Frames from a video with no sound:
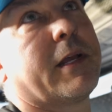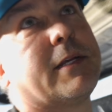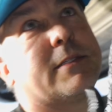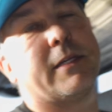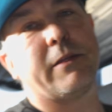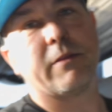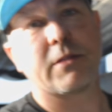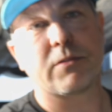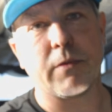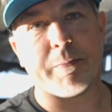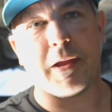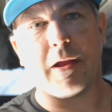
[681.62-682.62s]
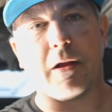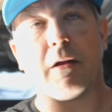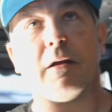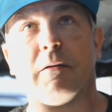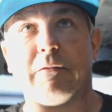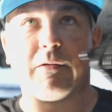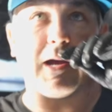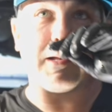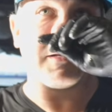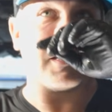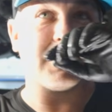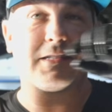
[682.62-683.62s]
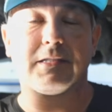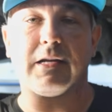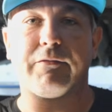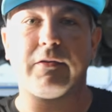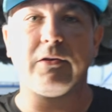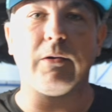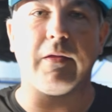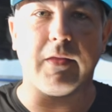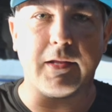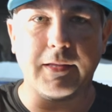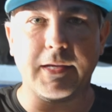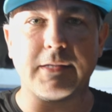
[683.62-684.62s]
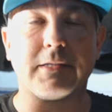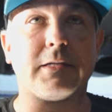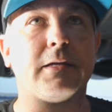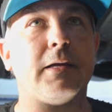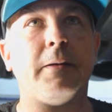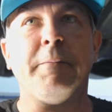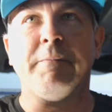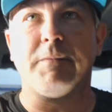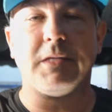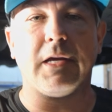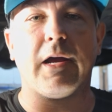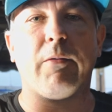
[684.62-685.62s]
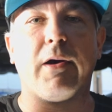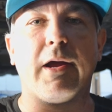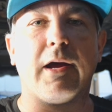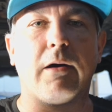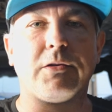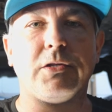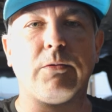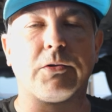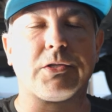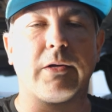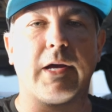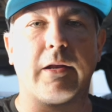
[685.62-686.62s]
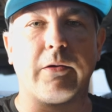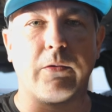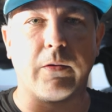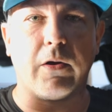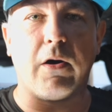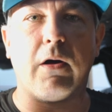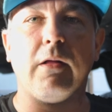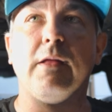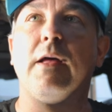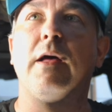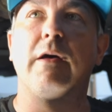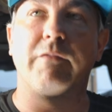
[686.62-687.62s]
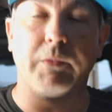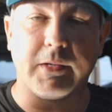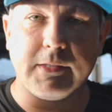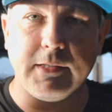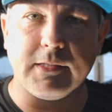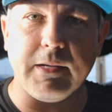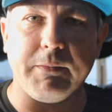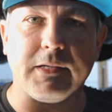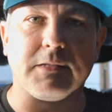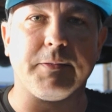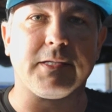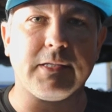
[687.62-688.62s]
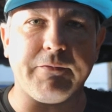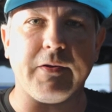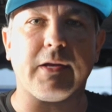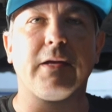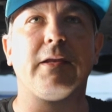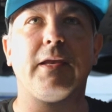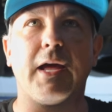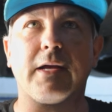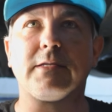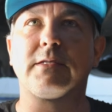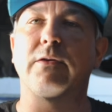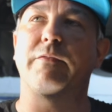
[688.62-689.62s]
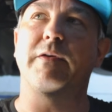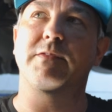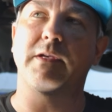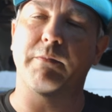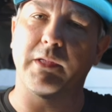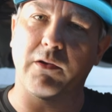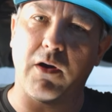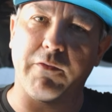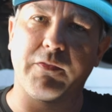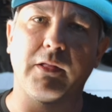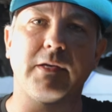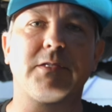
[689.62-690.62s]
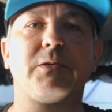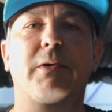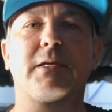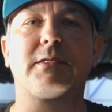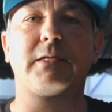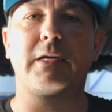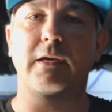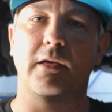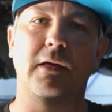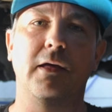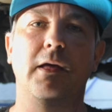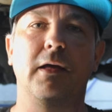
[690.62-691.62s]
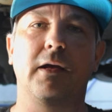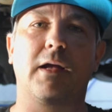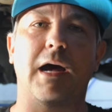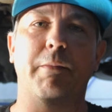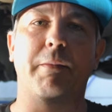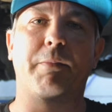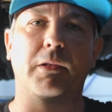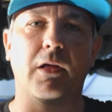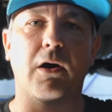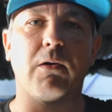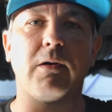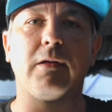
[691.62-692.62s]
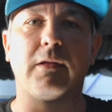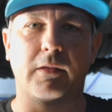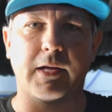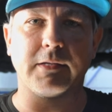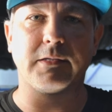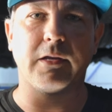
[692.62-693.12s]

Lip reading: to continue this repair. We've got tons of stuff to do on that list. DIY how-to, we'll show you how to do it all. If you want to see something specific next, or if you have something off the list you want to see, comment below, let us